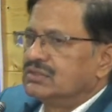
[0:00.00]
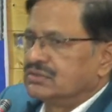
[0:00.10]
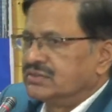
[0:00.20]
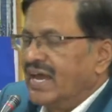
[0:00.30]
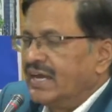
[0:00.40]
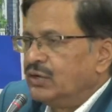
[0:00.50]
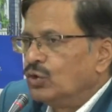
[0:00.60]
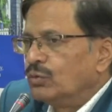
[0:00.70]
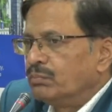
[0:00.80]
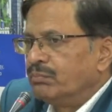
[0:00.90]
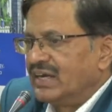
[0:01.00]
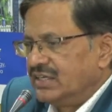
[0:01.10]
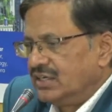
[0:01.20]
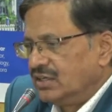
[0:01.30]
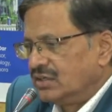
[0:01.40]
nano
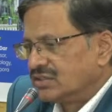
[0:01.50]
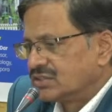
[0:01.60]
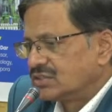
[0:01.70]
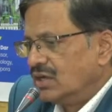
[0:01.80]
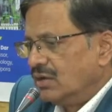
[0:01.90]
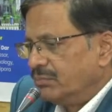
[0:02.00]
materials,